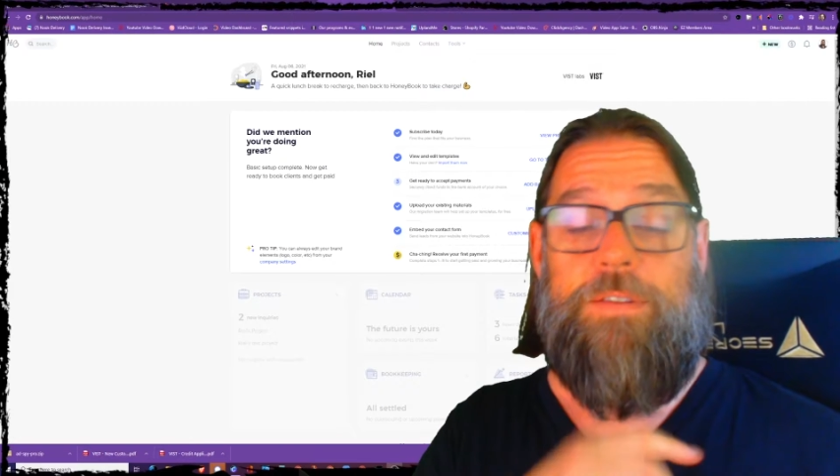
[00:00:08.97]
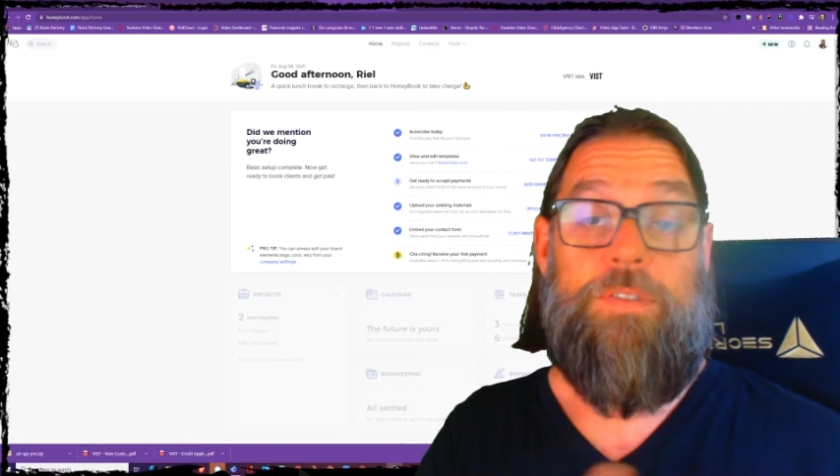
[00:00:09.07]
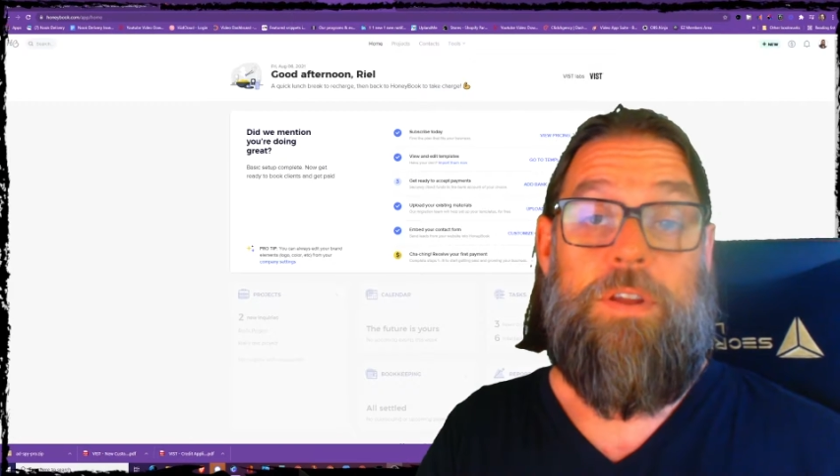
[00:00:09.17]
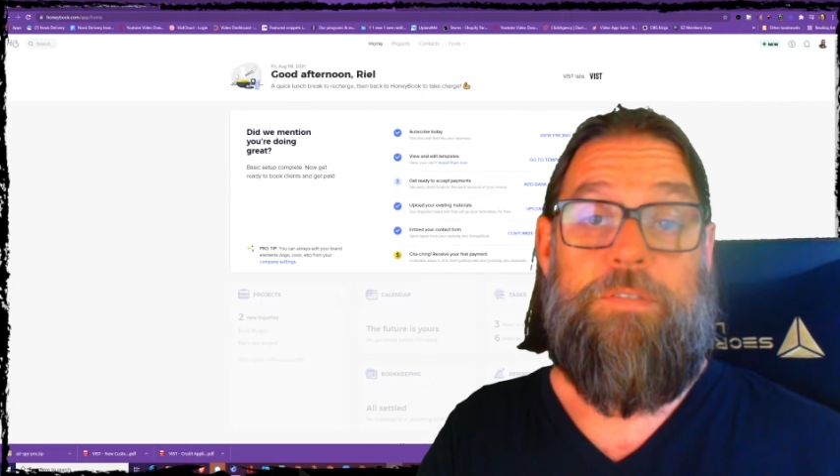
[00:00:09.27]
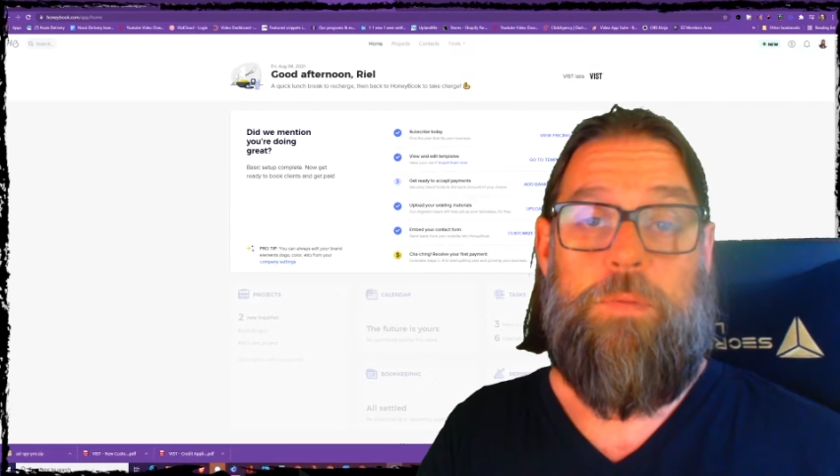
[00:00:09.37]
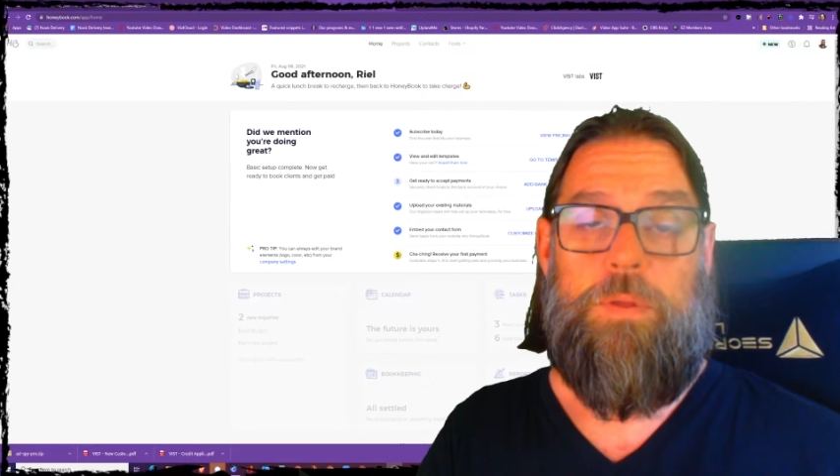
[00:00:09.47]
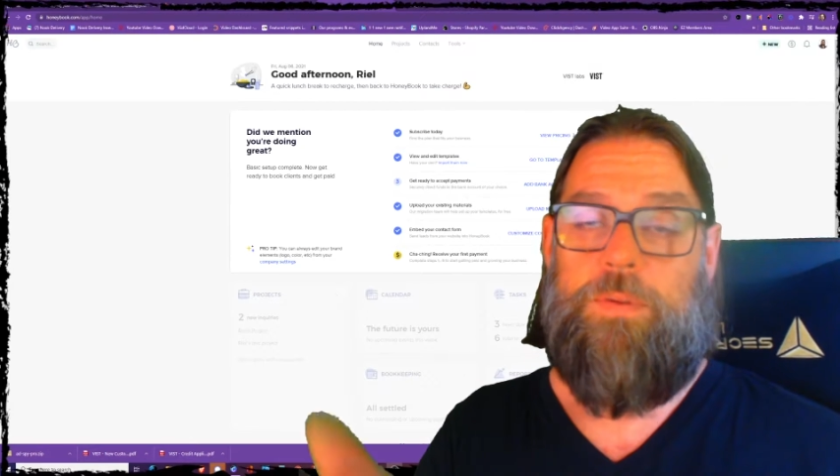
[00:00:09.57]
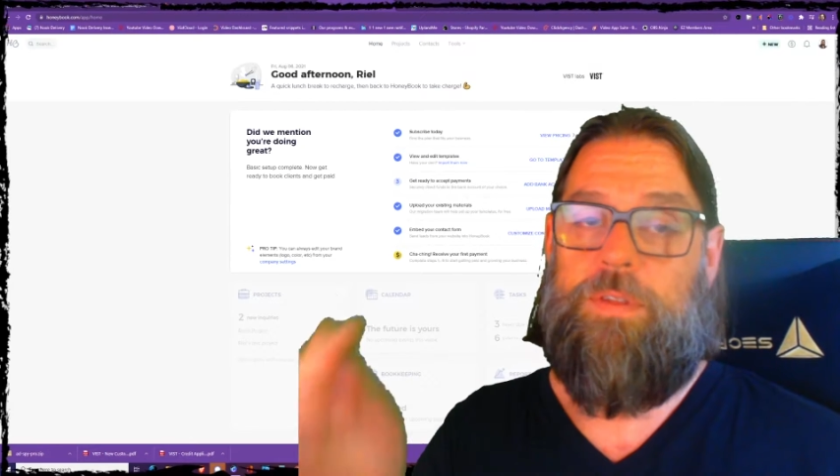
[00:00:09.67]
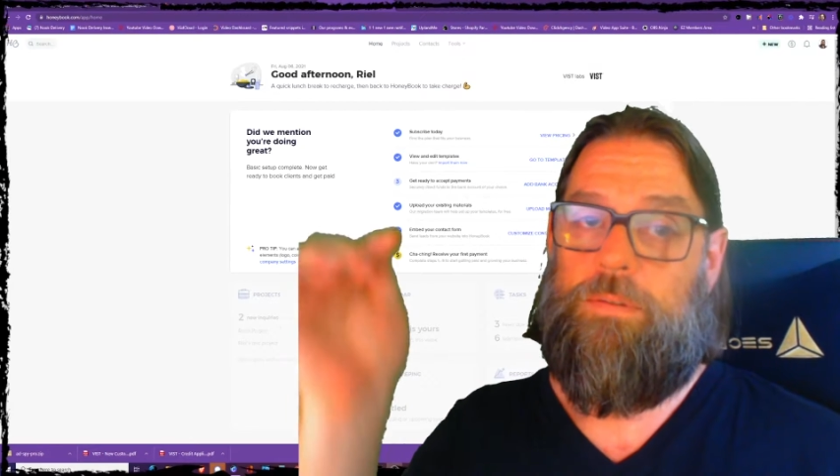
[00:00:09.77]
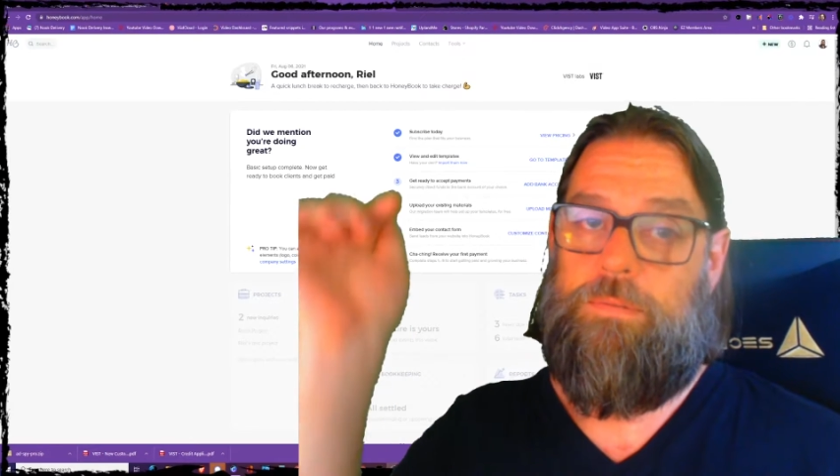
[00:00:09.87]
If you're not familiar
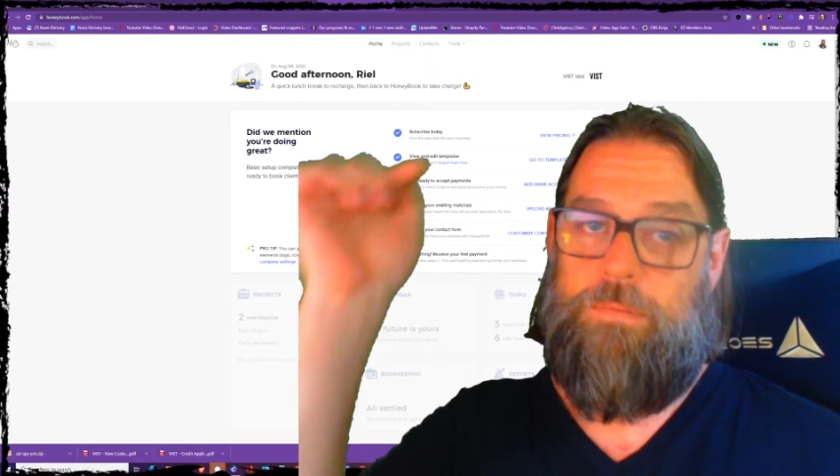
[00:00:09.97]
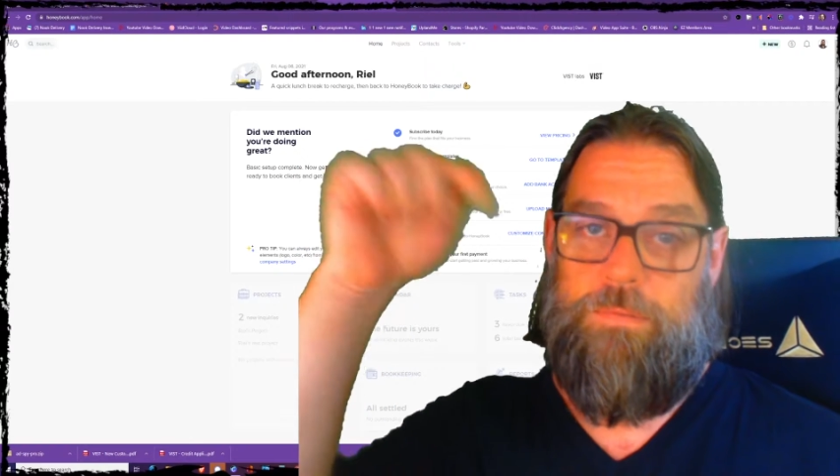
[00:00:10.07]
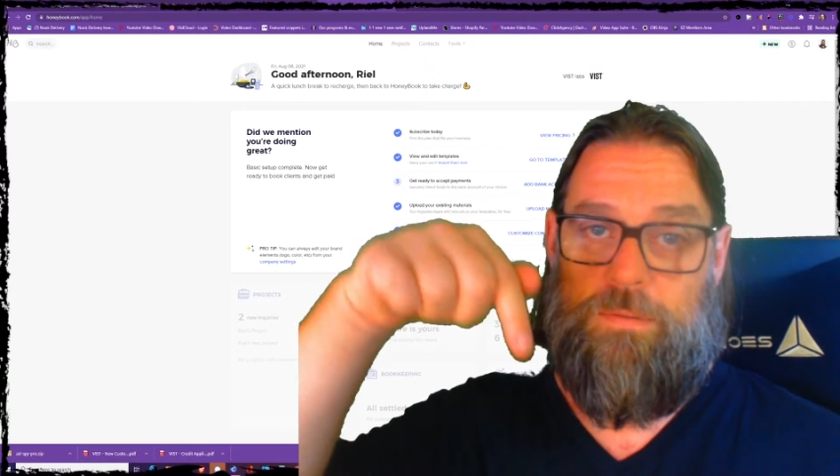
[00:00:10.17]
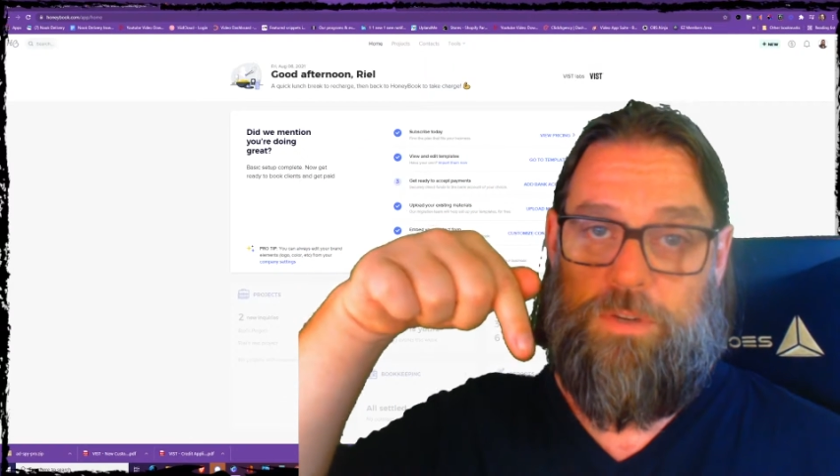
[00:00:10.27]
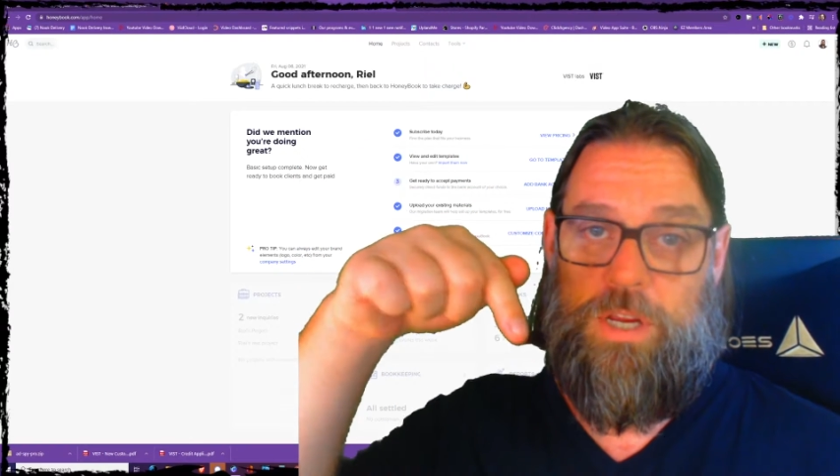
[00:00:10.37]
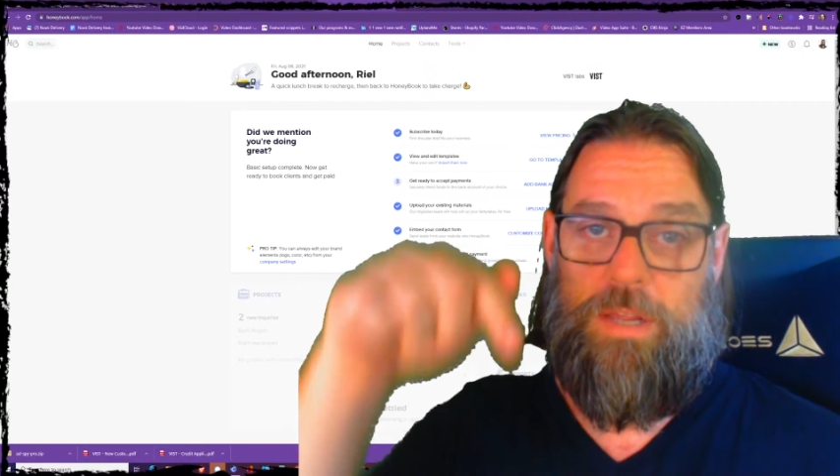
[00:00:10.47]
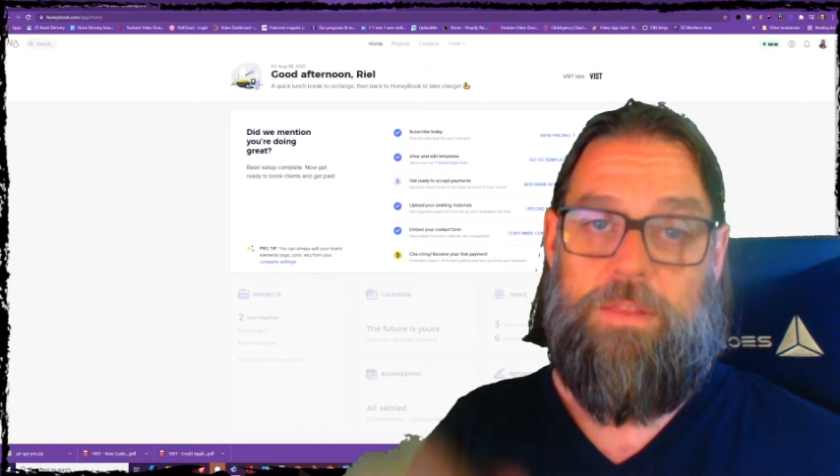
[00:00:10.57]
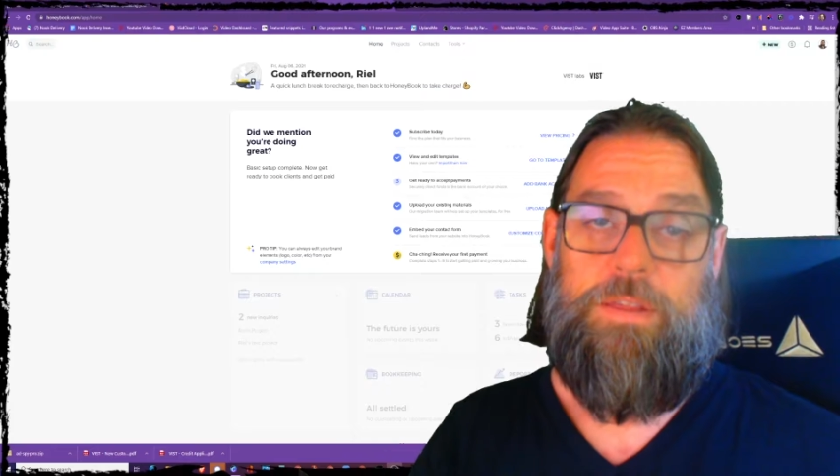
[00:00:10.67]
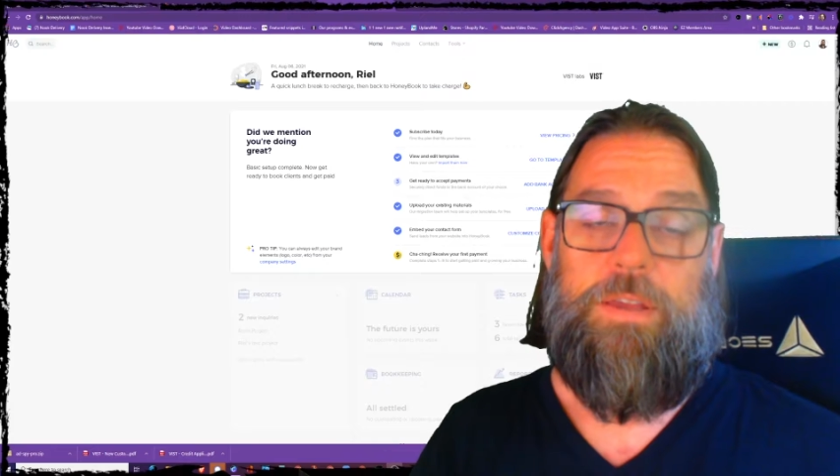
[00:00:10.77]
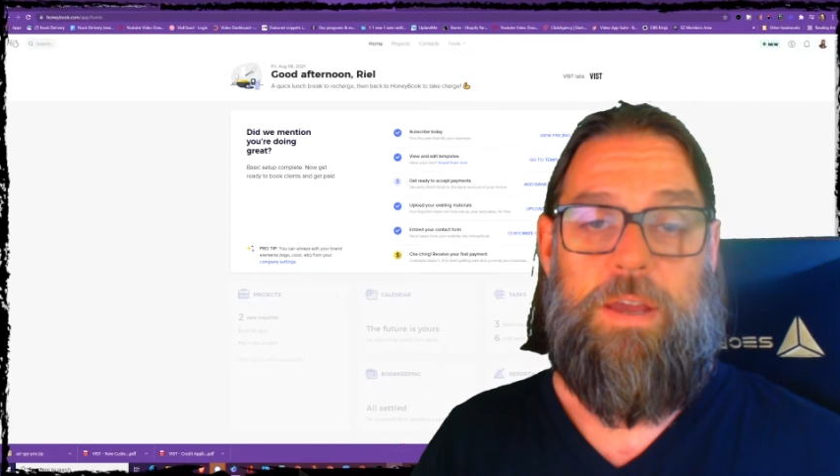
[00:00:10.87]
with it, check in
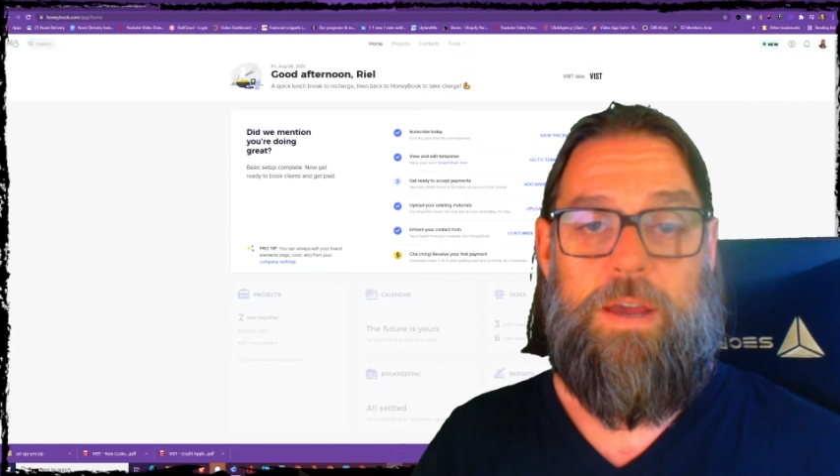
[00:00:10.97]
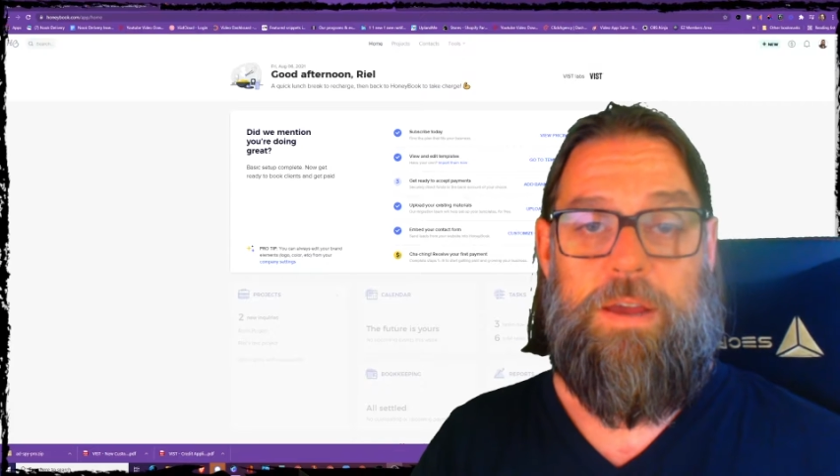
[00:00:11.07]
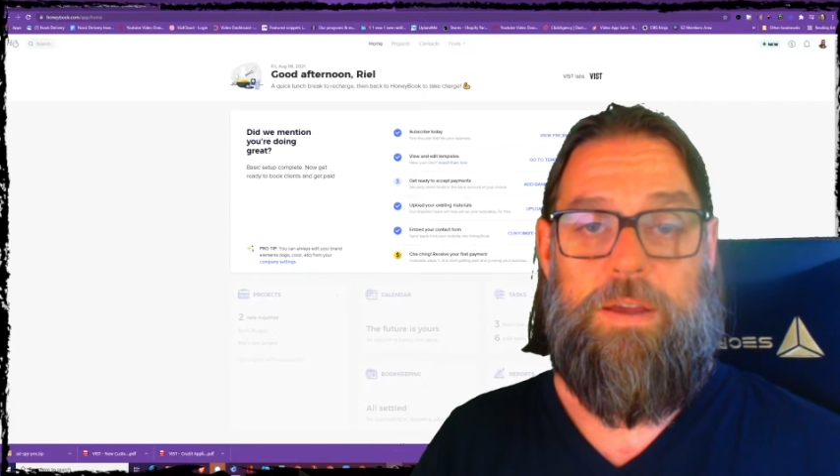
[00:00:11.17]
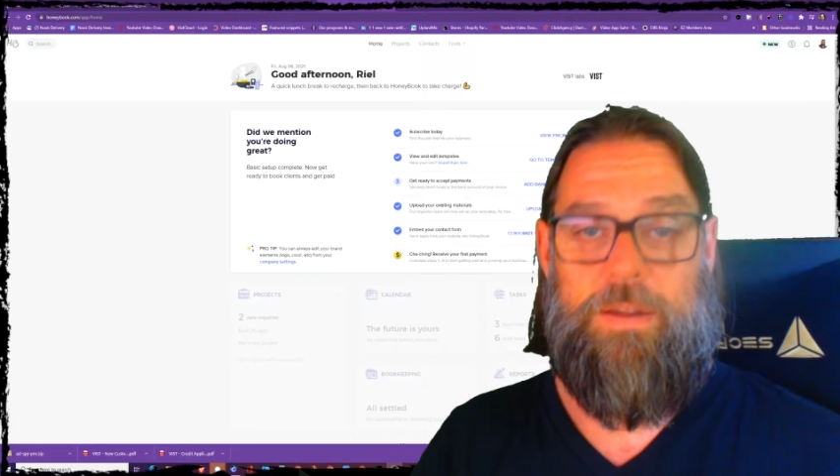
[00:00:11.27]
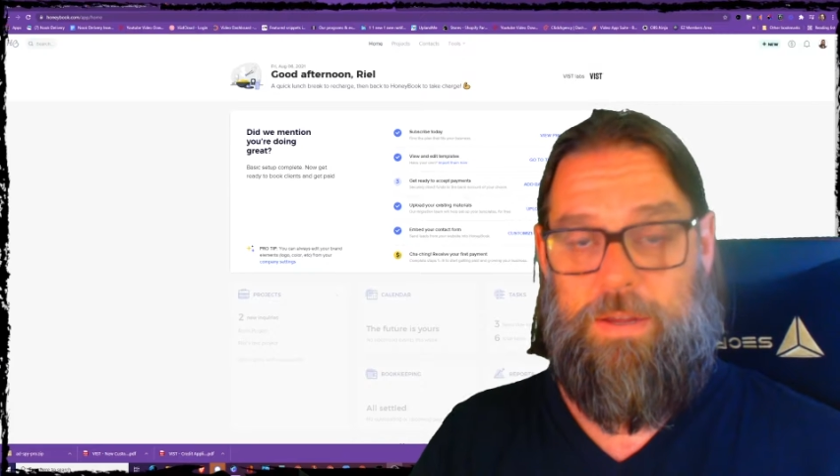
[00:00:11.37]
the uh,